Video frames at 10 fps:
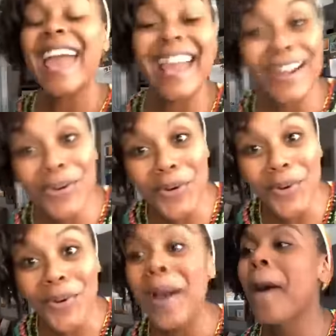And
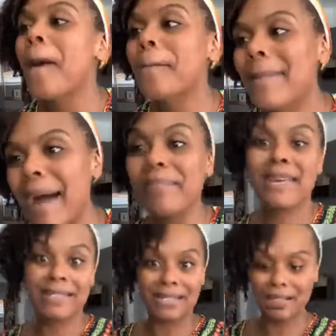who? My
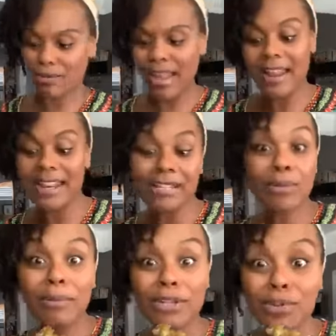business, okay? That's
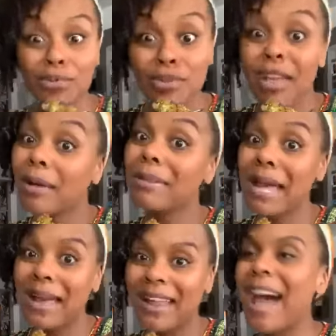what I'm going to do. You think I'm
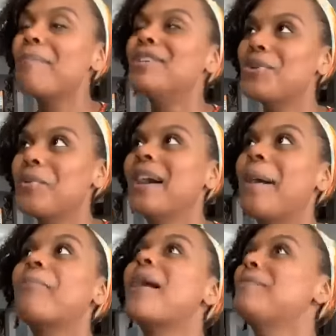lying? I'm going to do it. I
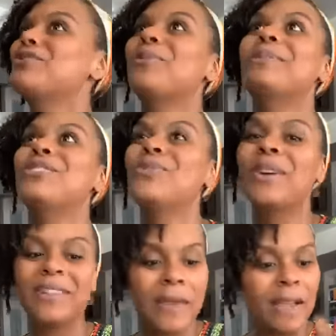promise you I'm going to do
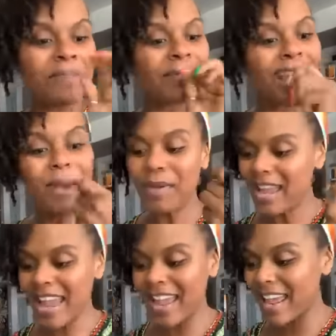it.
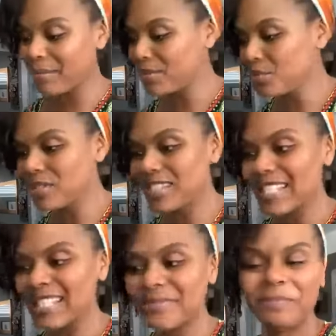I'm gonna do it
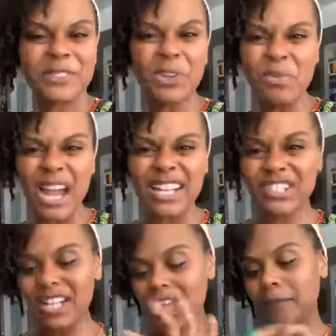just so
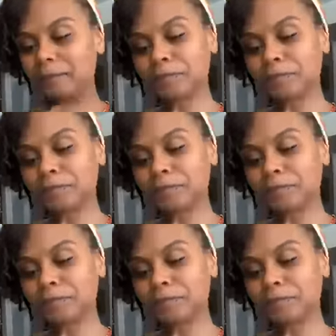nonchalant.